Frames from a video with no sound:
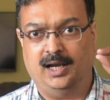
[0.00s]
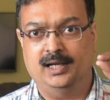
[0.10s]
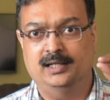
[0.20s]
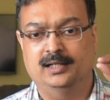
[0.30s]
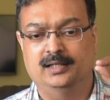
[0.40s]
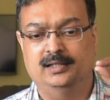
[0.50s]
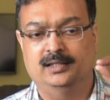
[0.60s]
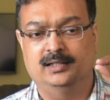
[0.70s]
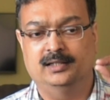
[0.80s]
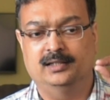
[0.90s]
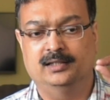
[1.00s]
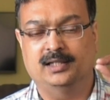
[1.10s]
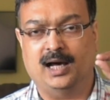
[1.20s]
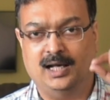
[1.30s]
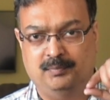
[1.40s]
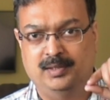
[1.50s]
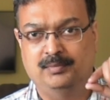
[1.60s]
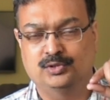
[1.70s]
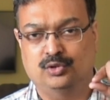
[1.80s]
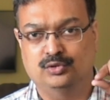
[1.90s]
and the
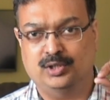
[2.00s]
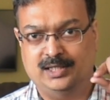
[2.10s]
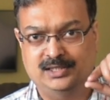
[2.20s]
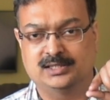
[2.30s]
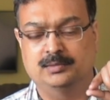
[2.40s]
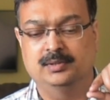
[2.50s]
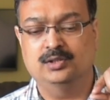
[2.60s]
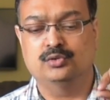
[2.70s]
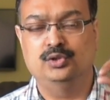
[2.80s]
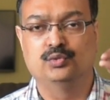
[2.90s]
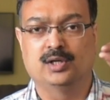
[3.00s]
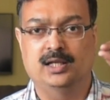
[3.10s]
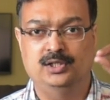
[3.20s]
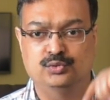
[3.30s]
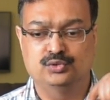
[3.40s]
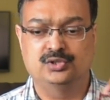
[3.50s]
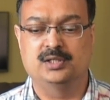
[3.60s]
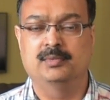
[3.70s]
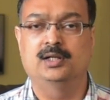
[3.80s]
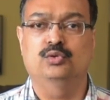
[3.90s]
RPM is also adjustable. So you can use
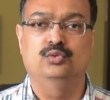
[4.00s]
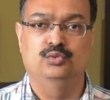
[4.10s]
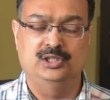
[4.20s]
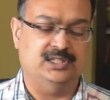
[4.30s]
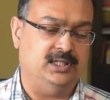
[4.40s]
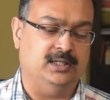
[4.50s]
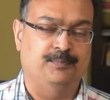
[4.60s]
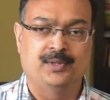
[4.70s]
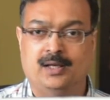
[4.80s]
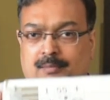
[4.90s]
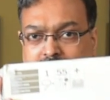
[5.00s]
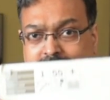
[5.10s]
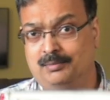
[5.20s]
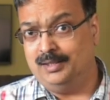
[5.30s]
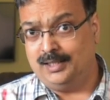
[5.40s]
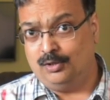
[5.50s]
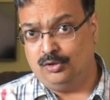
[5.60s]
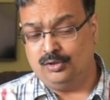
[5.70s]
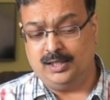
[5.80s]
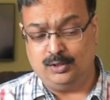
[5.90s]
Dremel to do this cut. But Dremel
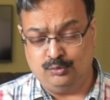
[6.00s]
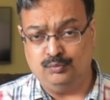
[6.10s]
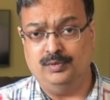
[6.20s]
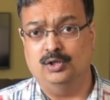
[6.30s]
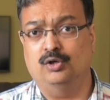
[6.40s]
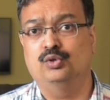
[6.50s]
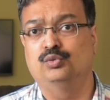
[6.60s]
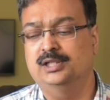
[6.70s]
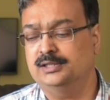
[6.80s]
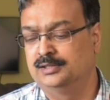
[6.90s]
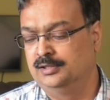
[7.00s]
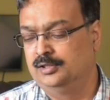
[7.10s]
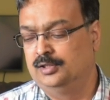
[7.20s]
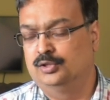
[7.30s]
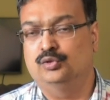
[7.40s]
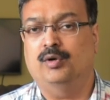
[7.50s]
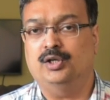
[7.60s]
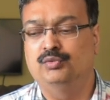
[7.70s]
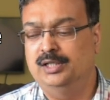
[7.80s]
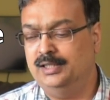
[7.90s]
alo alone will not do this. So
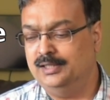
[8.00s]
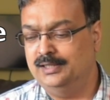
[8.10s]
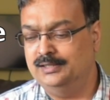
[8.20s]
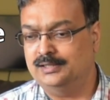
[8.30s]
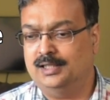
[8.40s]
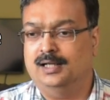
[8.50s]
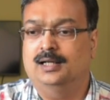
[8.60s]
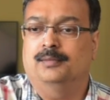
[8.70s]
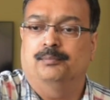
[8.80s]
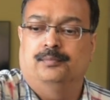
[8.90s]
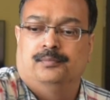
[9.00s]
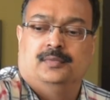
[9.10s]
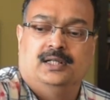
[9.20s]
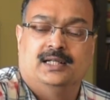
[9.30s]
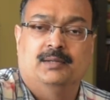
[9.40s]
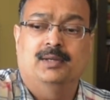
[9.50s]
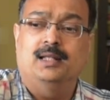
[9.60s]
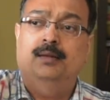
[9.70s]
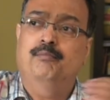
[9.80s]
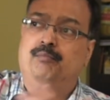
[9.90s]
what you need is a
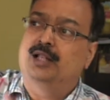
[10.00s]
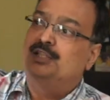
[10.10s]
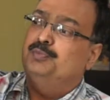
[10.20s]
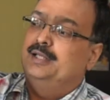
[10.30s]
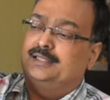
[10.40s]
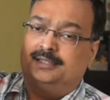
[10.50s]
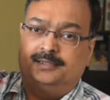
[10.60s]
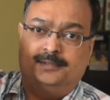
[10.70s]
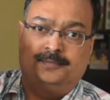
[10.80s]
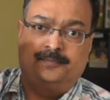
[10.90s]
Dremel plunge base.